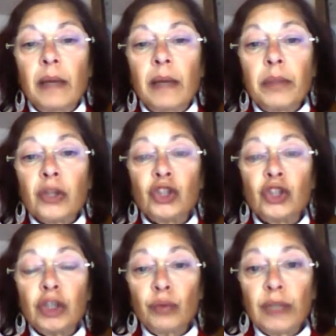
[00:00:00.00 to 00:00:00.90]
Because
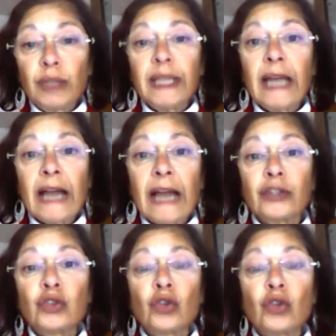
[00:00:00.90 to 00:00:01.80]
she really had
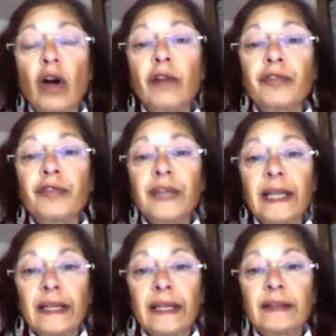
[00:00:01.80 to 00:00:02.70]
strong
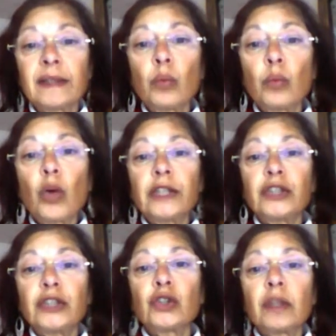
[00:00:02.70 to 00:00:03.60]
feelings and
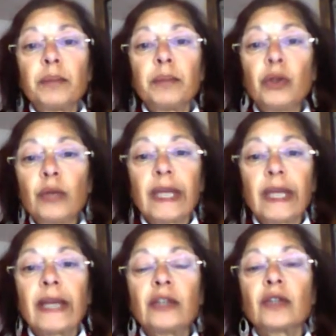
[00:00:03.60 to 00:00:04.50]
wanted to
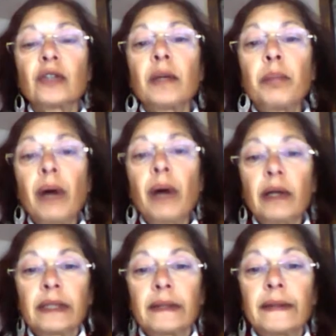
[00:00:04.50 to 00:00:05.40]
communicate to her
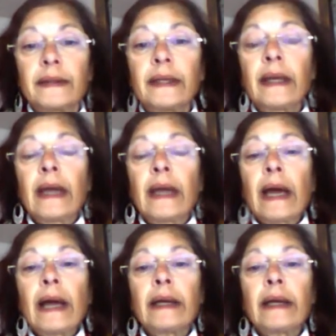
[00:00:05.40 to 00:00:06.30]
partner.
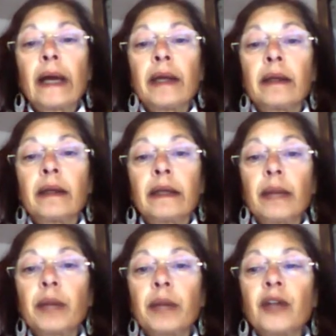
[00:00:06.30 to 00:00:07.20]
And I
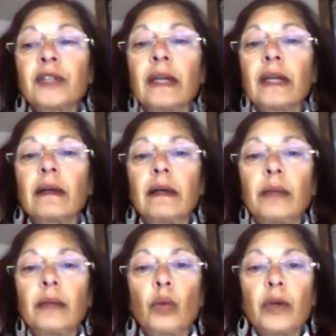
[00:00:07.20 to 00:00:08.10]
kept asking her,
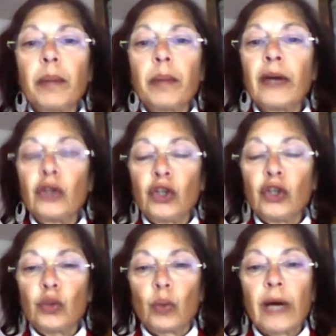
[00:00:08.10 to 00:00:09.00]
and what about
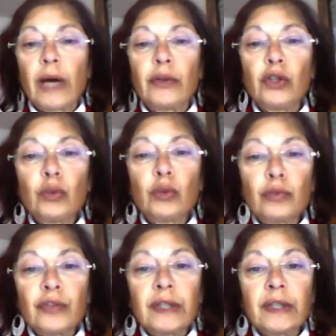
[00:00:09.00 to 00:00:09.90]
you? How do
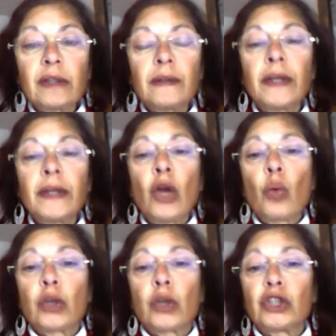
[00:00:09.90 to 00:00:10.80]
you feel?
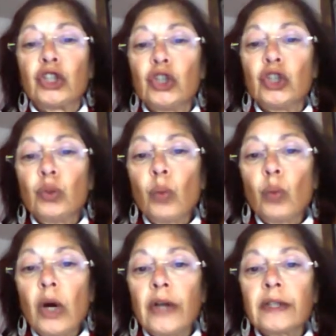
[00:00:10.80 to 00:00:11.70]
What do you
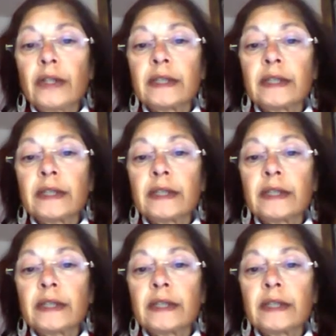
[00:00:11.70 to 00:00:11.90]
want?